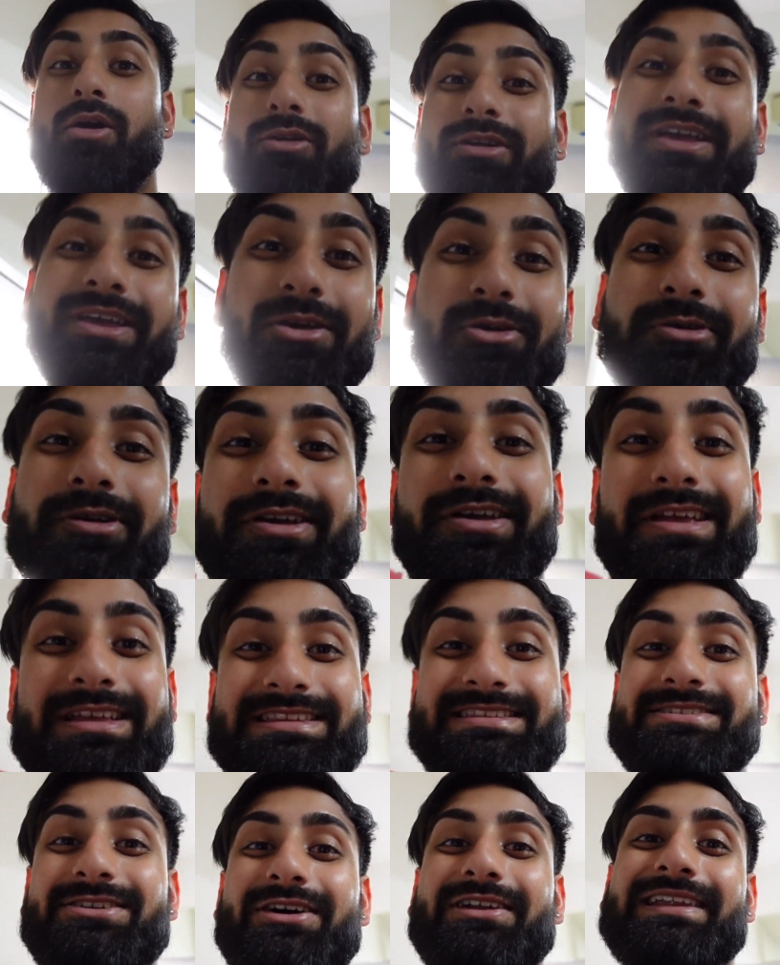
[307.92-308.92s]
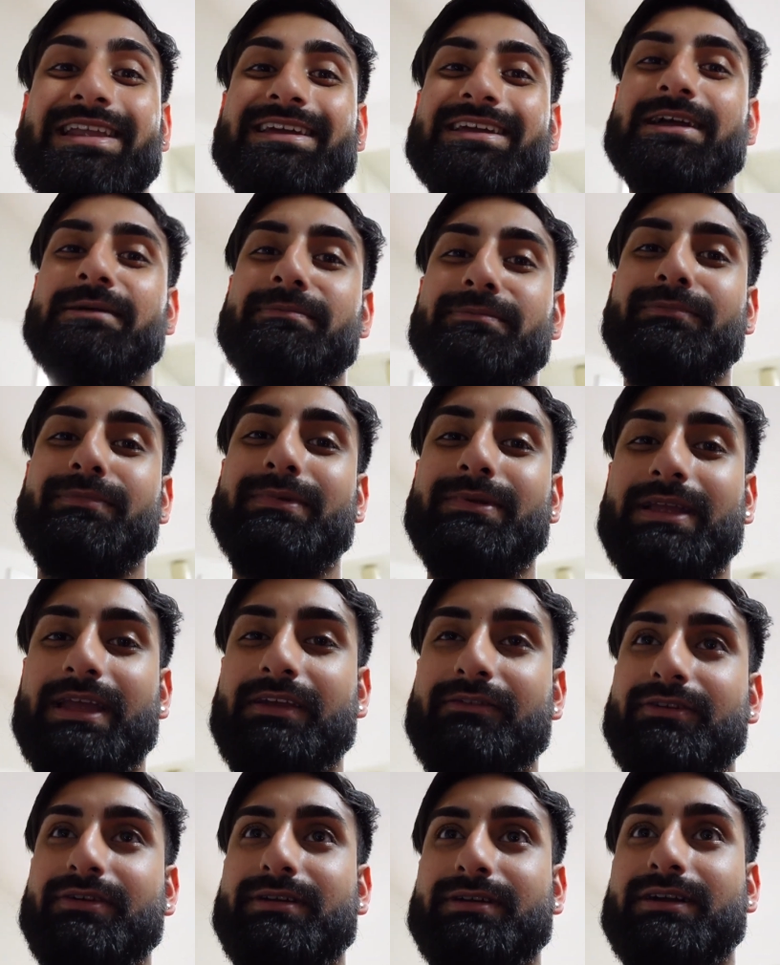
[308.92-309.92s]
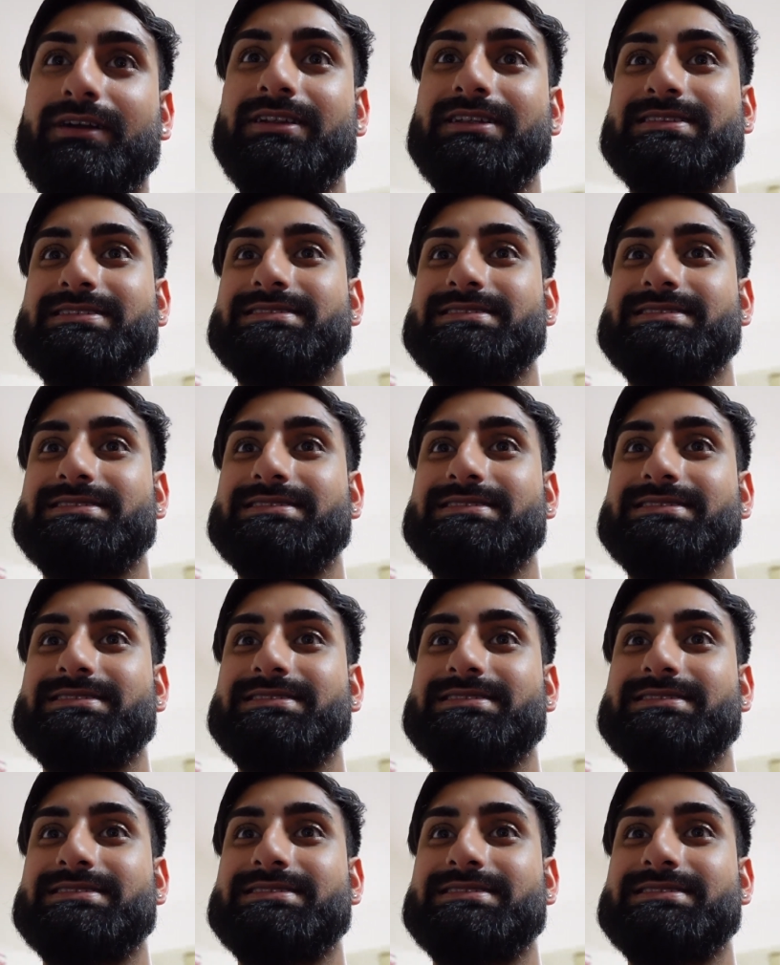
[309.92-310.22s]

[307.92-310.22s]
Okay, it's not like I'm ever gonna